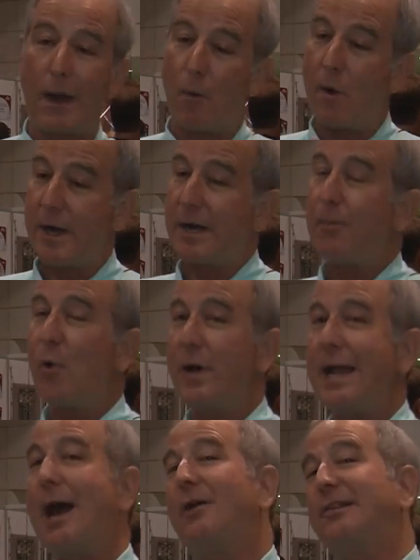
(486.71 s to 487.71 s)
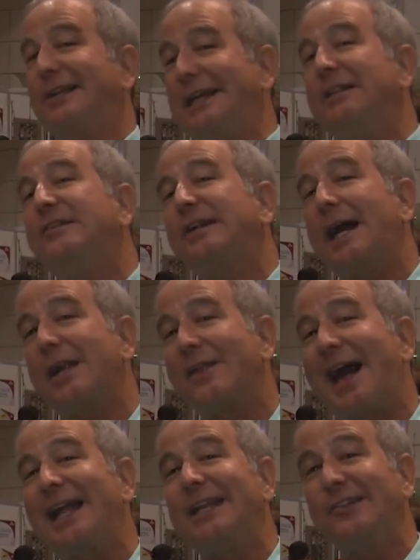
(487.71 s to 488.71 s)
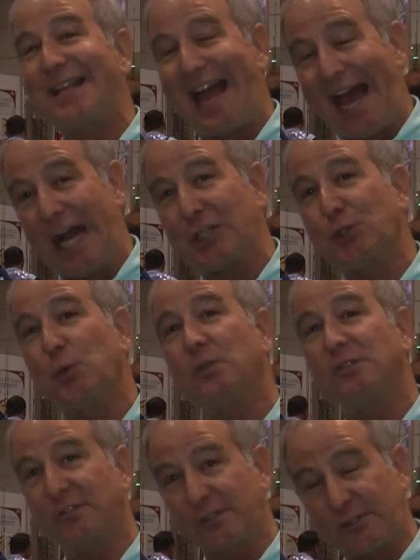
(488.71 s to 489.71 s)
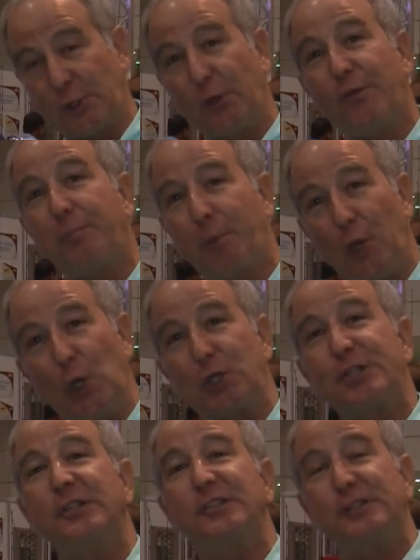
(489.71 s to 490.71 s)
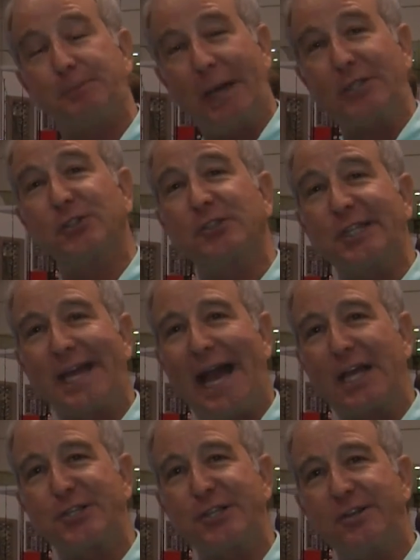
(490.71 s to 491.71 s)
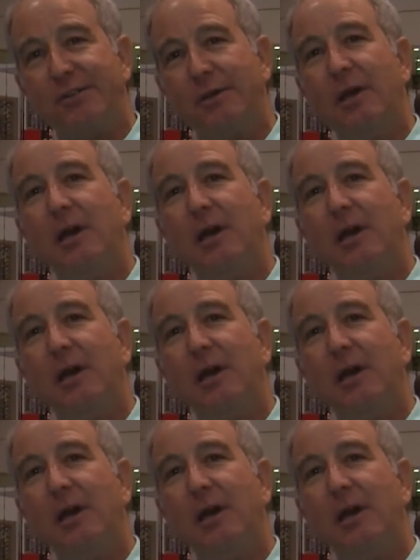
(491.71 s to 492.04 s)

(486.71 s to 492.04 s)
I wanted to point out is inside of that is an actual surf perch specialty action,